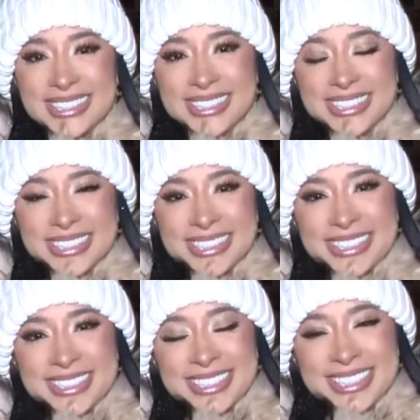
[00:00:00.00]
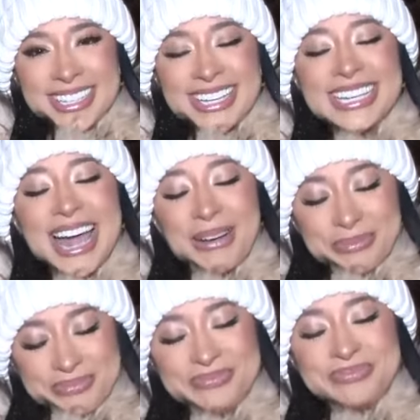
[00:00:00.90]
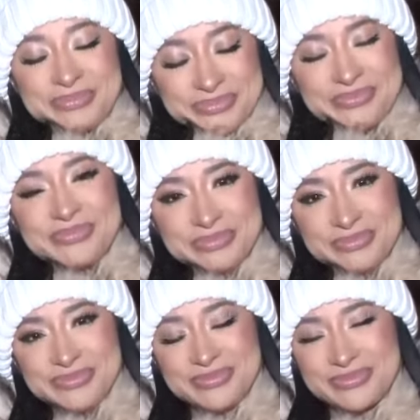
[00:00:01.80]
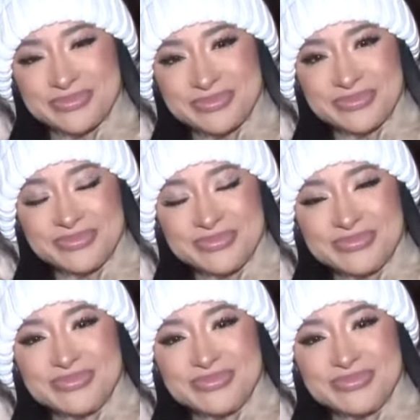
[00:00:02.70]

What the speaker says: sure. All right, yeah. Carmen, thank you. And of course, we'll have continuing